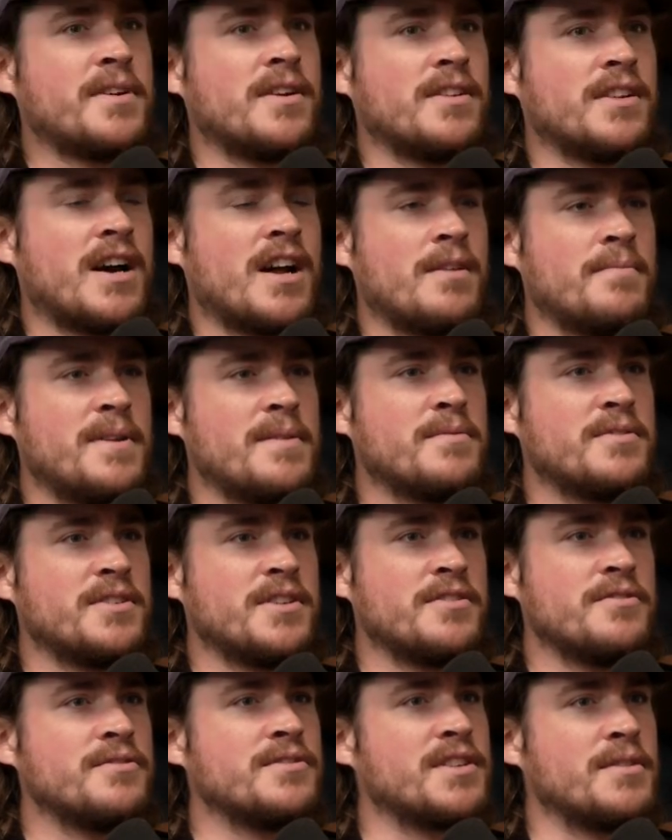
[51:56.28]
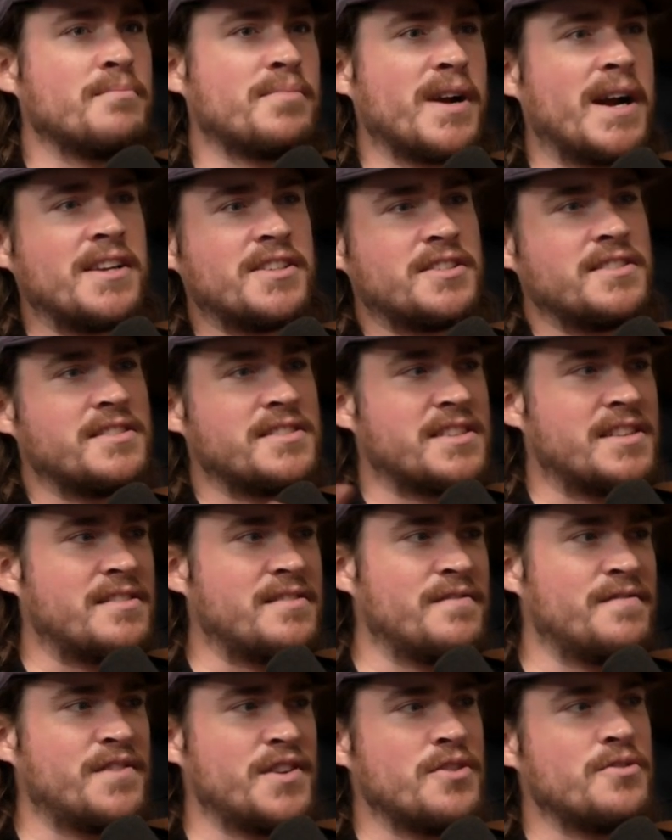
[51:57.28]
a lot of people use impressions
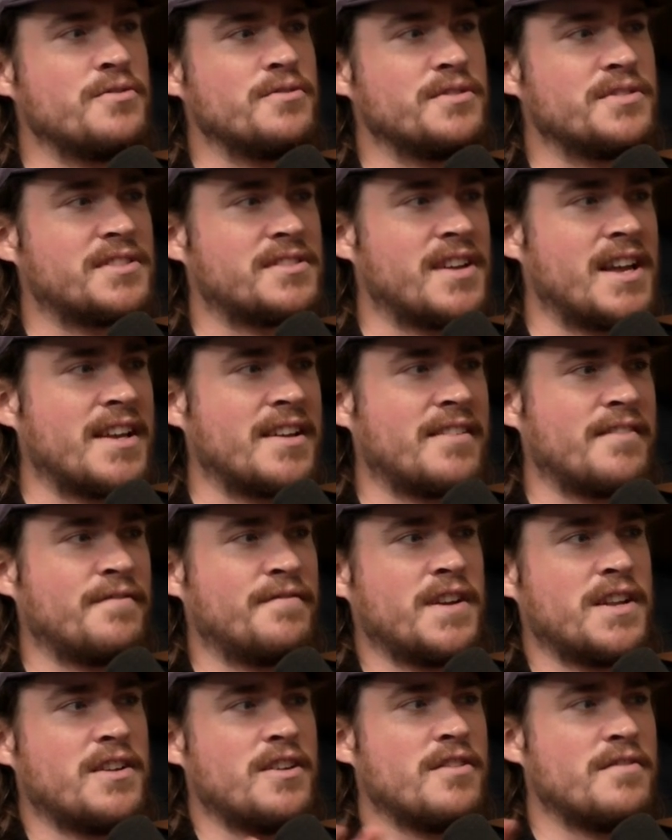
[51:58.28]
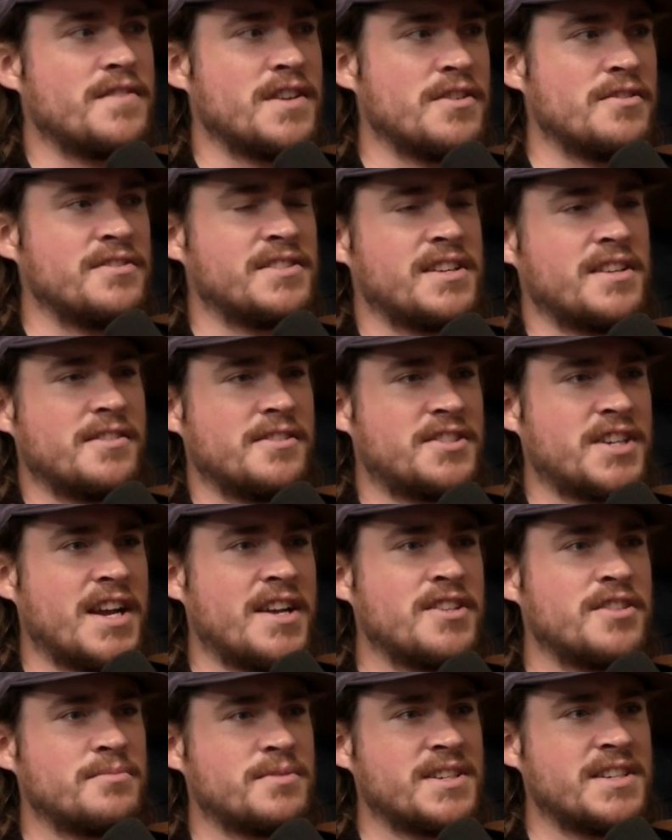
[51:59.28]
and views, like, video views
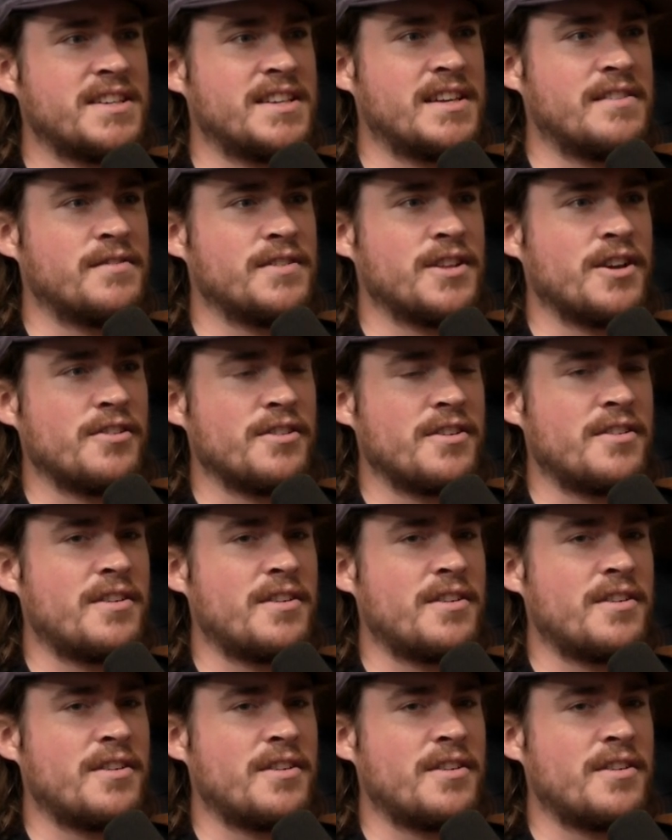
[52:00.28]
interchangeably, even though they're